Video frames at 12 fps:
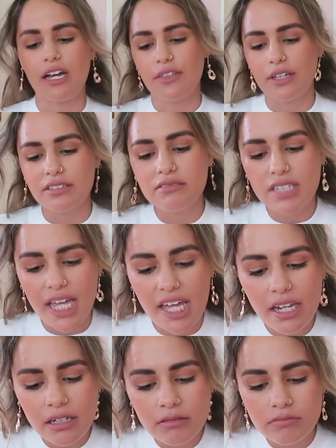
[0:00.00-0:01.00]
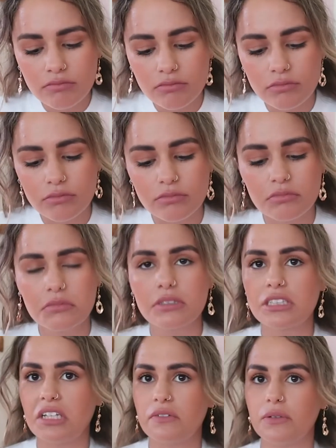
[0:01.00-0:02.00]
think
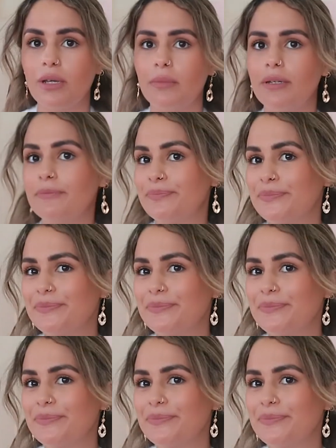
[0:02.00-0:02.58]
seven maybe.